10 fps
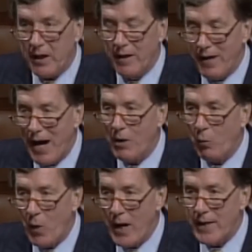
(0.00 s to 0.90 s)

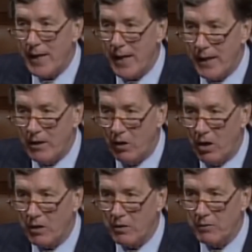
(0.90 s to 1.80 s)
cannot wait any
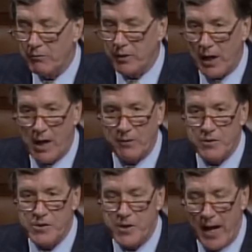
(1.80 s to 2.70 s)
longer for
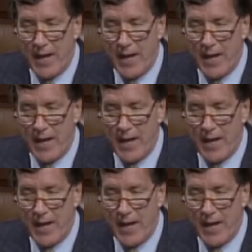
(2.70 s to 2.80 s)
Congress to